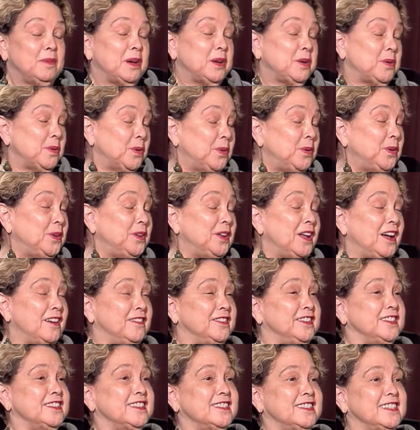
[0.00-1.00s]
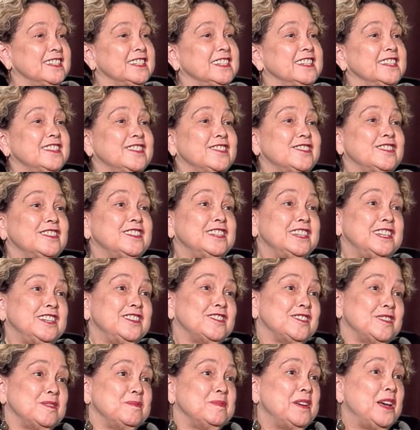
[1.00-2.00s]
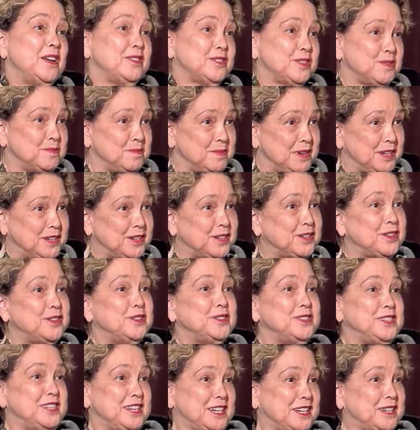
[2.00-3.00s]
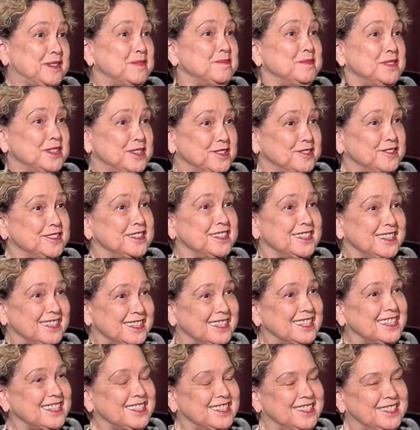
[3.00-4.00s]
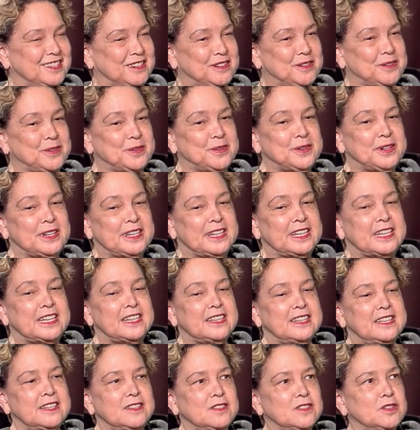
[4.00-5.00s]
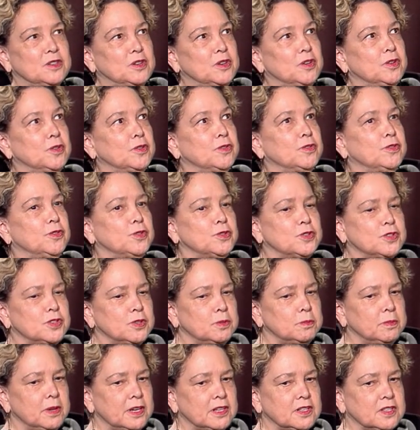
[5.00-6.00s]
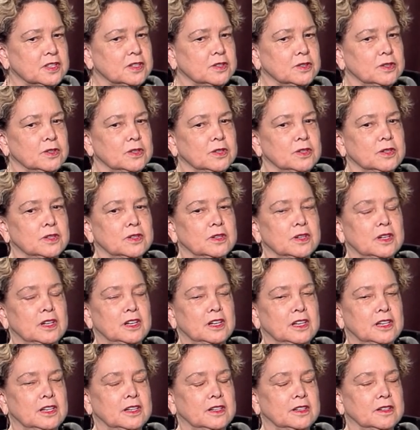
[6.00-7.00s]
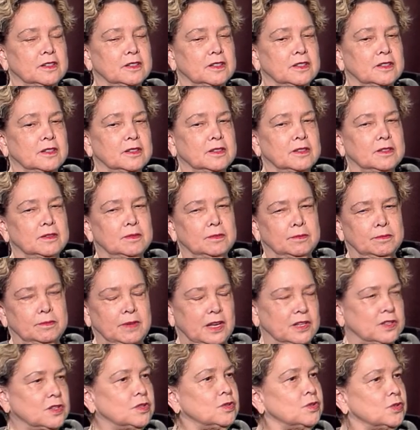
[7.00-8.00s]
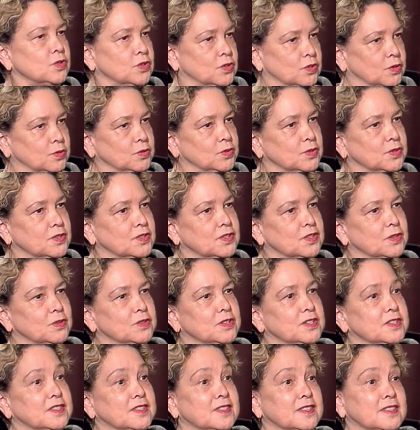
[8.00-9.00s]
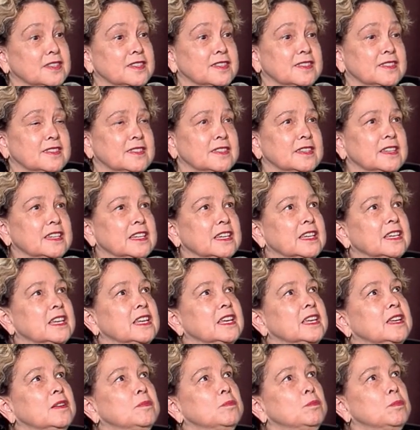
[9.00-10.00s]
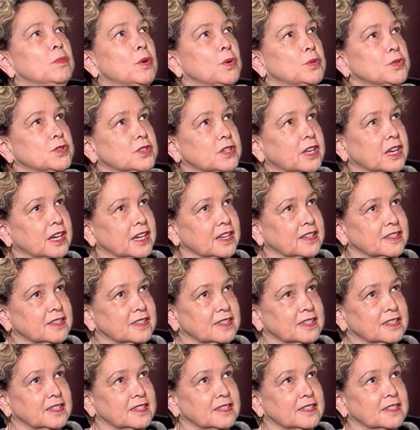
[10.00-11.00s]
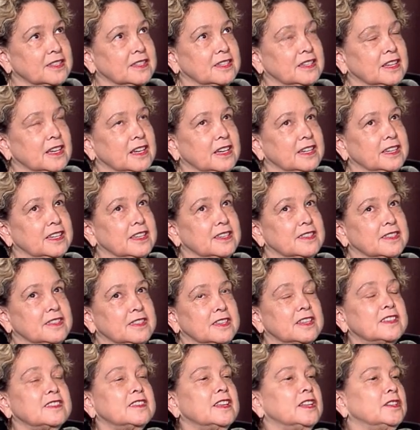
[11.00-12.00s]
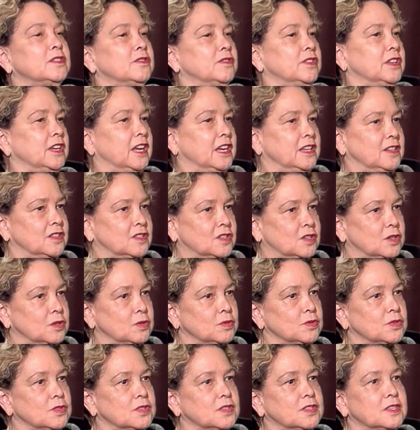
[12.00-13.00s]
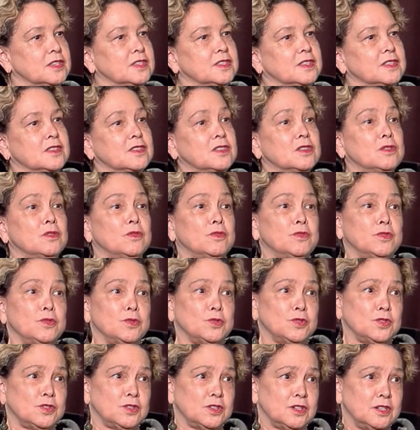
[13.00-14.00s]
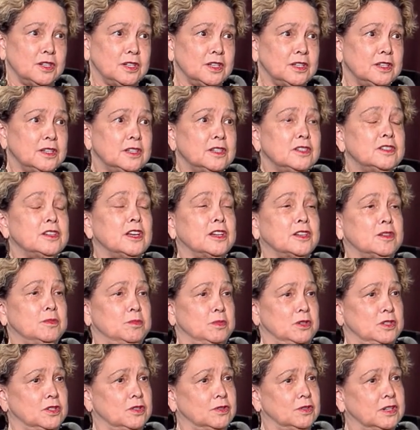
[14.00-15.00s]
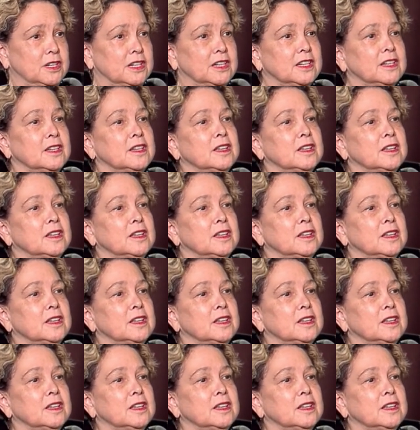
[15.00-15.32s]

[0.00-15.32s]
goal, obviously, is to teach them how to make good documentaries. So these are first semester master's students. So this is, in most cases, I guess 6 out of the 8 students, this is their first documentary.